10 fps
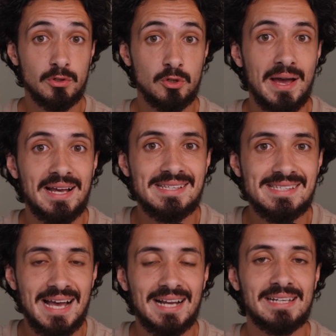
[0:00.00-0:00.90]
you
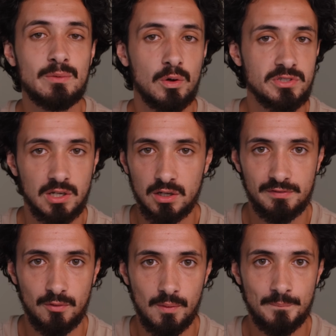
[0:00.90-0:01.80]
exactly what to look
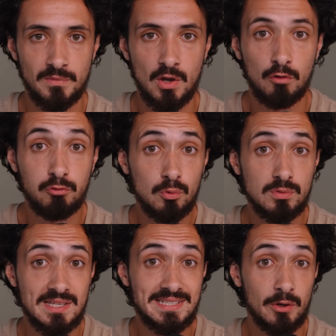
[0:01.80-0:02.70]
for.
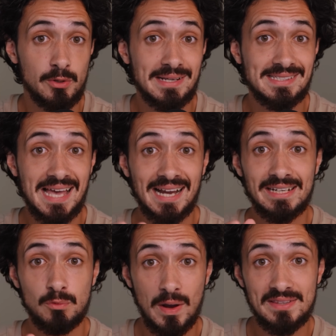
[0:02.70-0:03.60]
Rules that tell you
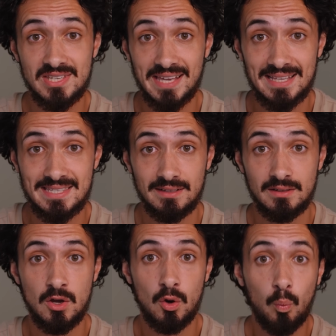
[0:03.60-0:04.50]
exactly when to get in,
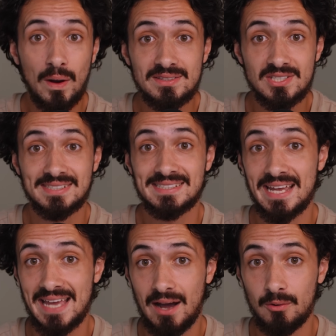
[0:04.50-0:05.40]
when to
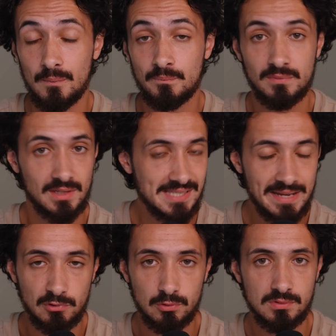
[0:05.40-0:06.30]
stay out. The
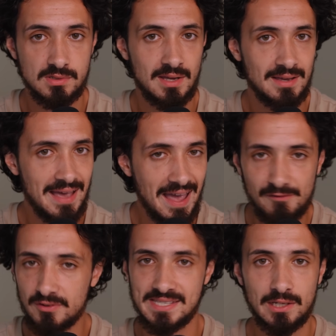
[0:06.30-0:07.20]
same rules
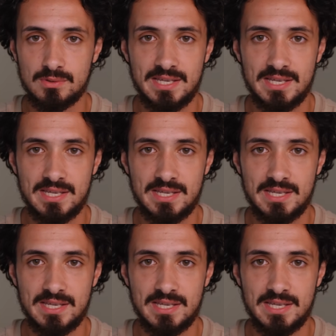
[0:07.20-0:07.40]
every single